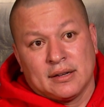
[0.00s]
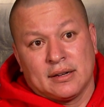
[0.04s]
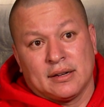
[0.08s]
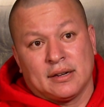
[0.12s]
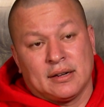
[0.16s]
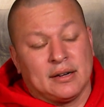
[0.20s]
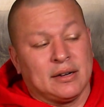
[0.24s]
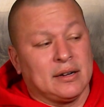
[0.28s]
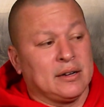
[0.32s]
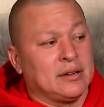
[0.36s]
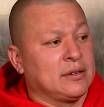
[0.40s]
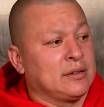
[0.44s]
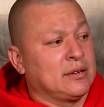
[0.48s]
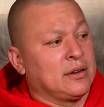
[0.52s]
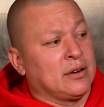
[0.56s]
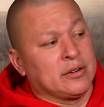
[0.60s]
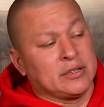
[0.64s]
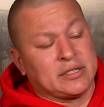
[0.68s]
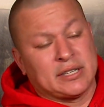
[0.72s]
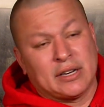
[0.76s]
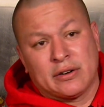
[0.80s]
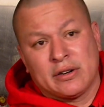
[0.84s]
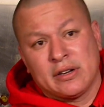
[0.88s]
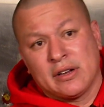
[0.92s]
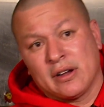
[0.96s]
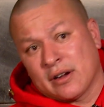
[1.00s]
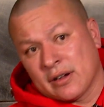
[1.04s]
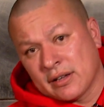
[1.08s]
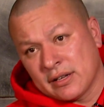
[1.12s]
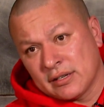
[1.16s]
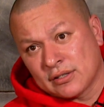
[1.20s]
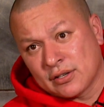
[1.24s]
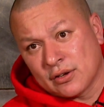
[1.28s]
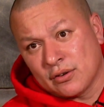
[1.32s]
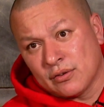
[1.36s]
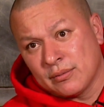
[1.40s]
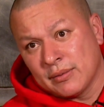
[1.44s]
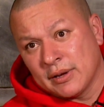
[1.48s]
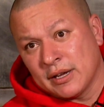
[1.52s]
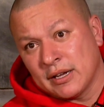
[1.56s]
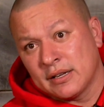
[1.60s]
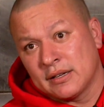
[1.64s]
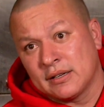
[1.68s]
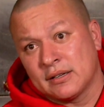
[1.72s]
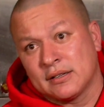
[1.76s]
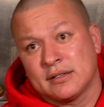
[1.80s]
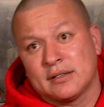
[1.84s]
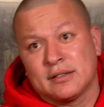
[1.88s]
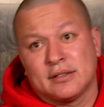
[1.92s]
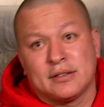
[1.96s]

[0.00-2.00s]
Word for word: Uh, our teriyaki is homemade,